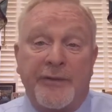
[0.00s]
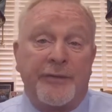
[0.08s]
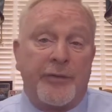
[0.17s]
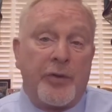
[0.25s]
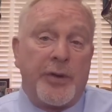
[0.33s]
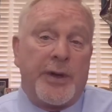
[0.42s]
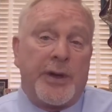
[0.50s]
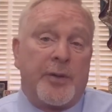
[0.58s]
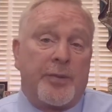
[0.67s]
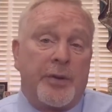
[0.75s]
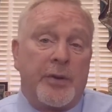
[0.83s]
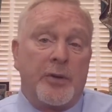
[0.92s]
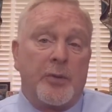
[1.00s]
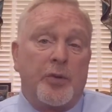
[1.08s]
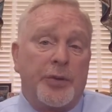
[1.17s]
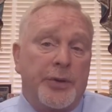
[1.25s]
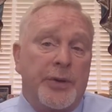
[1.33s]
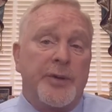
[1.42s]
you've thrown out our program,
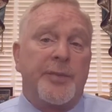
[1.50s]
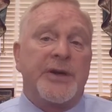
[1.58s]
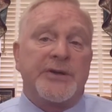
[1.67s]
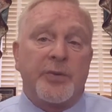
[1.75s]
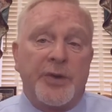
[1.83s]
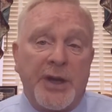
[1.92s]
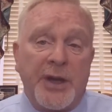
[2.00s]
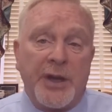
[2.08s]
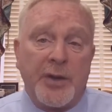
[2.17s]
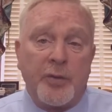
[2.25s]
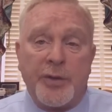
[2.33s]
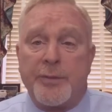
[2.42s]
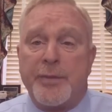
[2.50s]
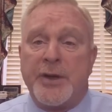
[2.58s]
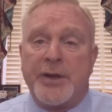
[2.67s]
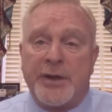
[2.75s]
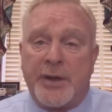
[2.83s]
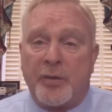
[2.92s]
we're doing the best we can with the
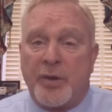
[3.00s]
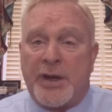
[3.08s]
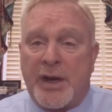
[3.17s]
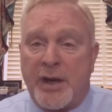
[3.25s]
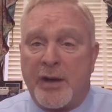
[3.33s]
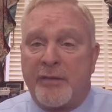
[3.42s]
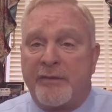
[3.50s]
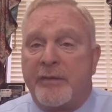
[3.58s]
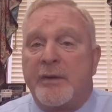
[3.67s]
money that we have.